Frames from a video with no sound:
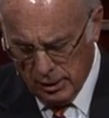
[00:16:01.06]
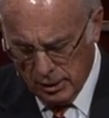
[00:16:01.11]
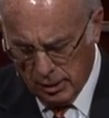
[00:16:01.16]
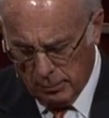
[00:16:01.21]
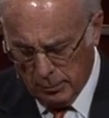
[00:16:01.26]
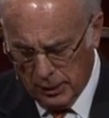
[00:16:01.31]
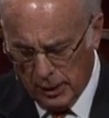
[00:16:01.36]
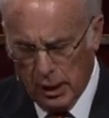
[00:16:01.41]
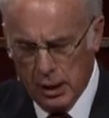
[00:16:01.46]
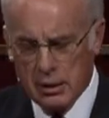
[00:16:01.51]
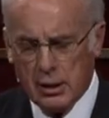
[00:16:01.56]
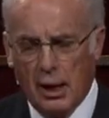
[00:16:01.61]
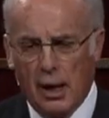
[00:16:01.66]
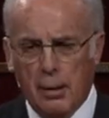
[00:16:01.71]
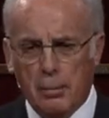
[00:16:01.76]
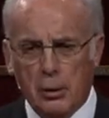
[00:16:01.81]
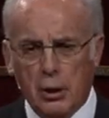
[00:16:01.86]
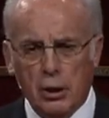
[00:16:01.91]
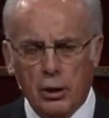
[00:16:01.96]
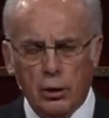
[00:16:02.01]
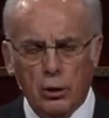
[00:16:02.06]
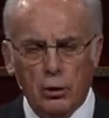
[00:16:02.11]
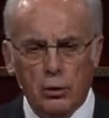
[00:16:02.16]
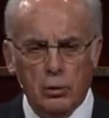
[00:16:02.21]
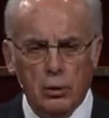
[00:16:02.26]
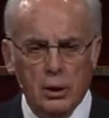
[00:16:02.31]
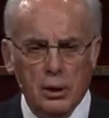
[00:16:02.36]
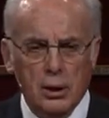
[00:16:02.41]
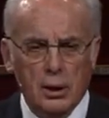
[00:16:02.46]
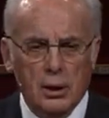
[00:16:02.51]
Something has to happen to
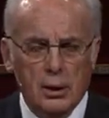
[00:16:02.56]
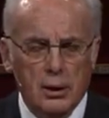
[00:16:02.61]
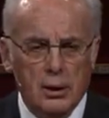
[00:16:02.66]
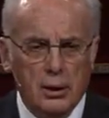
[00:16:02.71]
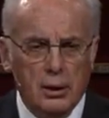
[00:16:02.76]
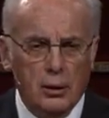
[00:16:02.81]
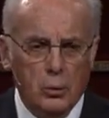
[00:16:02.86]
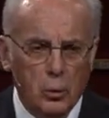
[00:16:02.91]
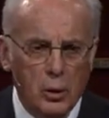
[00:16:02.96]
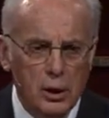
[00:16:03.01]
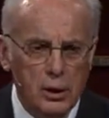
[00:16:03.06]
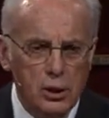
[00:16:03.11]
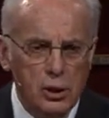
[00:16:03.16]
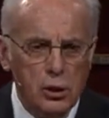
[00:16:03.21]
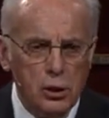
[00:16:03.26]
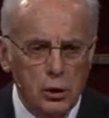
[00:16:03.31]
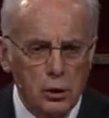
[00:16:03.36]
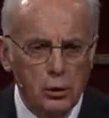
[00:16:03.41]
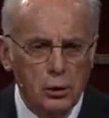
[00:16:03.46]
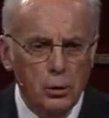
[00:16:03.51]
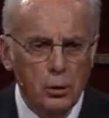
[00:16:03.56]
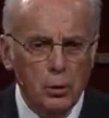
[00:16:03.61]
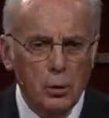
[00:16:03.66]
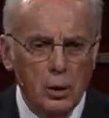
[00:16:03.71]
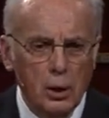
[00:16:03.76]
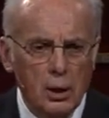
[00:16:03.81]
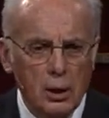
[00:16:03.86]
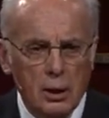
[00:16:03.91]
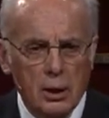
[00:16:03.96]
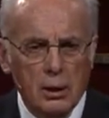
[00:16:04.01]
you in which
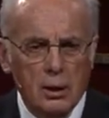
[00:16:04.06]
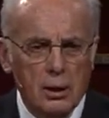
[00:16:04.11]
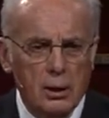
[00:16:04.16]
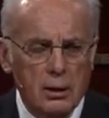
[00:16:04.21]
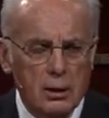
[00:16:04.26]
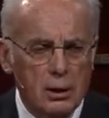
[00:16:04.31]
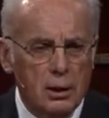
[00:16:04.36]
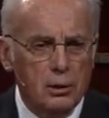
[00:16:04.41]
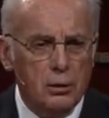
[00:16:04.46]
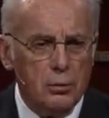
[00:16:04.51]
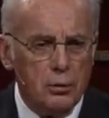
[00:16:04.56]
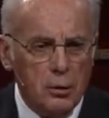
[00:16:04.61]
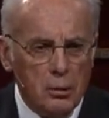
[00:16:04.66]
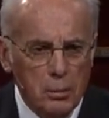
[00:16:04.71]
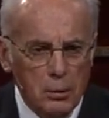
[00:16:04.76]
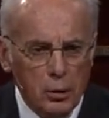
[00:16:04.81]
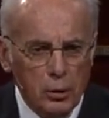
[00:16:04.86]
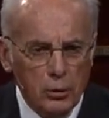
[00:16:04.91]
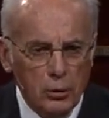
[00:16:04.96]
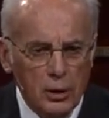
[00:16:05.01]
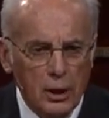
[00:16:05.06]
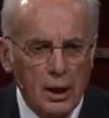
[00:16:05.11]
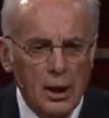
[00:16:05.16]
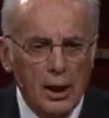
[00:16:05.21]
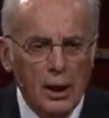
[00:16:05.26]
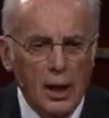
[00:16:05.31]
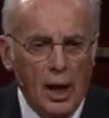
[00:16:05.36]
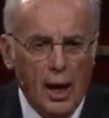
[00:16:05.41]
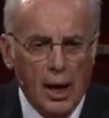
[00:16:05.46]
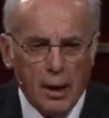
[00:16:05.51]
you contribute
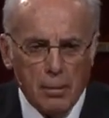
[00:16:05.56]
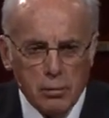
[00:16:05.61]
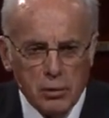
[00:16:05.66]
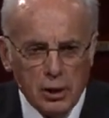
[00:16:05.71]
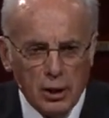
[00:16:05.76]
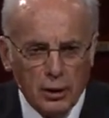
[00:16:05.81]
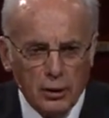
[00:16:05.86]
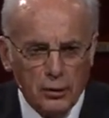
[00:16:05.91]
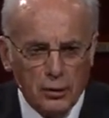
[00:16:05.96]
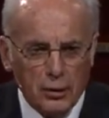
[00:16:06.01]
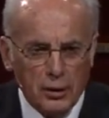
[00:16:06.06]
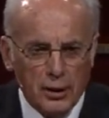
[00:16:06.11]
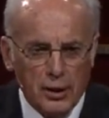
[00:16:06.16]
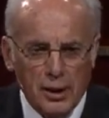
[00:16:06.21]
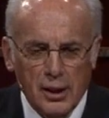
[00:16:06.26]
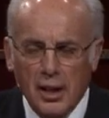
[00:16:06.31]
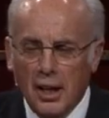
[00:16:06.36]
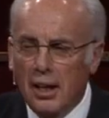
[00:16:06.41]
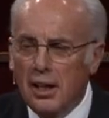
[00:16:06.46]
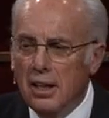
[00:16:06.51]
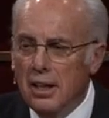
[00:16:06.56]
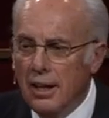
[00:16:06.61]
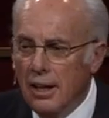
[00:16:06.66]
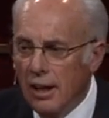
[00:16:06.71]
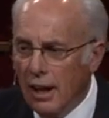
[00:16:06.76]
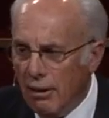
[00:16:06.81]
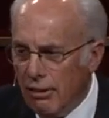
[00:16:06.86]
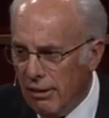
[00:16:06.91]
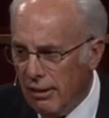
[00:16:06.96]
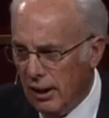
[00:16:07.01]
absolutely
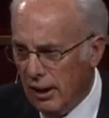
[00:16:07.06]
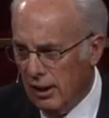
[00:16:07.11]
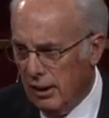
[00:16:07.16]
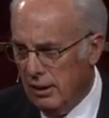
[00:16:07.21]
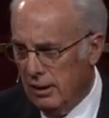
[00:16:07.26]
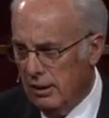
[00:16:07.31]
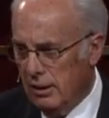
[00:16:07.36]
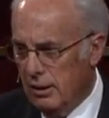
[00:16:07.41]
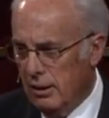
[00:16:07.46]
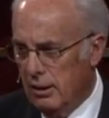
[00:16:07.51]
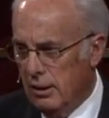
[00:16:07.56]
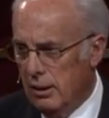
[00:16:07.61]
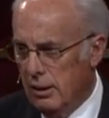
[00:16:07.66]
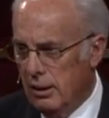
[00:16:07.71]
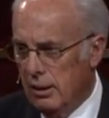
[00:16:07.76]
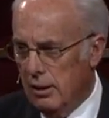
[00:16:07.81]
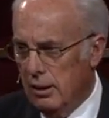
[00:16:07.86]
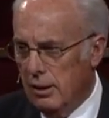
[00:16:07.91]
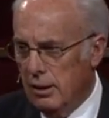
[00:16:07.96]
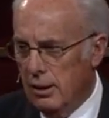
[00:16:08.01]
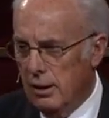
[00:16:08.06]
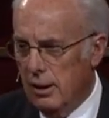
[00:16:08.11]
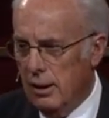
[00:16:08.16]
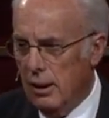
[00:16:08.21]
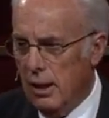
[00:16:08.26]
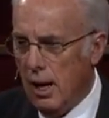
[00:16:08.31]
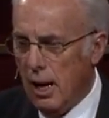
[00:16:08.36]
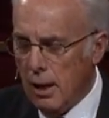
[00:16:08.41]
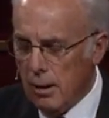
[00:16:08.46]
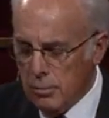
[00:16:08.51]
nothing.
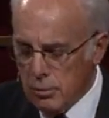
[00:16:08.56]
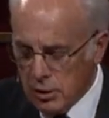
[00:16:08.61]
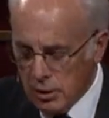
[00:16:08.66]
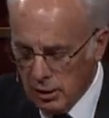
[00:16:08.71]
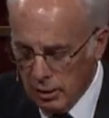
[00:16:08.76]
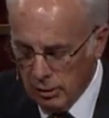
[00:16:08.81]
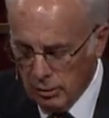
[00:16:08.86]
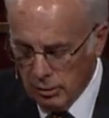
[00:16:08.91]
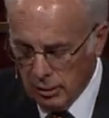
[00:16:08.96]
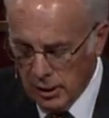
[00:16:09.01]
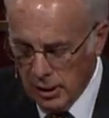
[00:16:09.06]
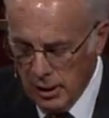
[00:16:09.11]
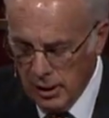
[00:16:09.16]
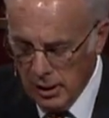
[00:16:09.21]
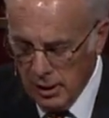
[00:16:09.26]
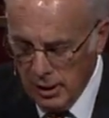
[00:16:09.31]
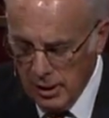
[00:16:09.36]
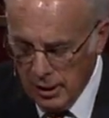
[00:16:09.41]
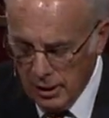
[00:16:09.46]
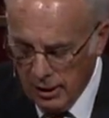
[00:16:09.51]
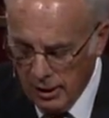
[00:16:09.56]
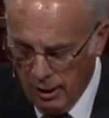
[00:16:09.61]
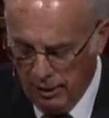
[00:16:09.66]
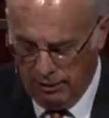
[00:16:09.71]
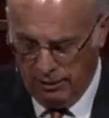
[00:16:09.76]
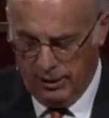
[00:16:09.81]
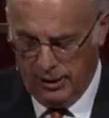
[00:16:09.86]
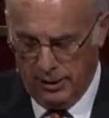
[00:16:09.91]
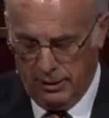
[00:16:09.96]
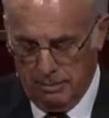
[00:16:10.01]
Absolutely
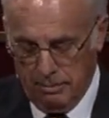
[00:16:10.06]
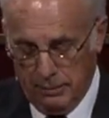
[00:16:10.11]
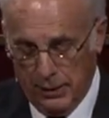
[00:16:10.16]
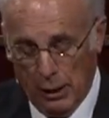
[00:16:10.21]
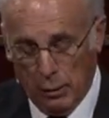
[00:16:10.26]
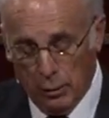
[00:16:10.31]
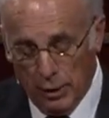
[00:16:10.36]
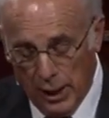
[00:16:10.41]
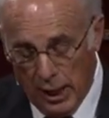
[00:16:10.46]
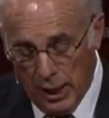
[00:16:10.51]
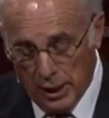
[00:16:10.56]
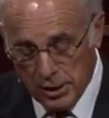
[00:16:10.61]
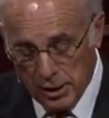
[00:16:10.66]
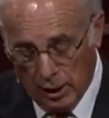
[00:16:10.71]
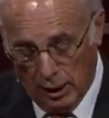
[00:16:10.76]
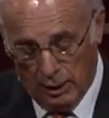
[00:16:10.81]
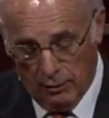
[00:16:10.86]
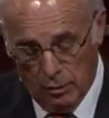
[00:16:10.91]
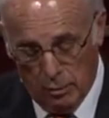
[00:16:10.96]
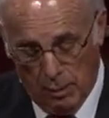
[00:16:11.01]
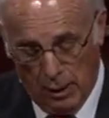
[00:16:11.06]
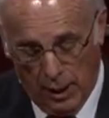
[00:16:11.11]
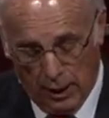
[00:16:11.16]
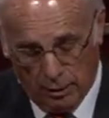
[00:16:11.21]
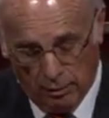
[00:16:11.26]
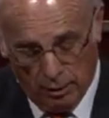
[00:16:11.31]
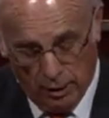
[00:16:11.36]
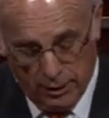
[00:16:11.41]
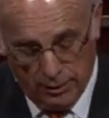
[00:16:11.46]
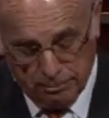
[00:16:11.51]
nothing. Now, with that as kind of a
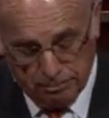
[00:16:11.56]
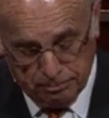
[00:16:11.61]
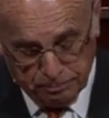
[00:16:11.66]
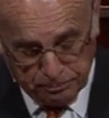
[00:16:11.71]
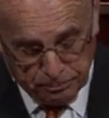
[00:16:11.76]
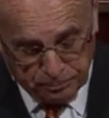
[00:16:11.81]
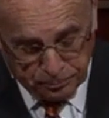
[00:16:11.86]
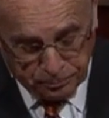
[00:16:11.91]
background,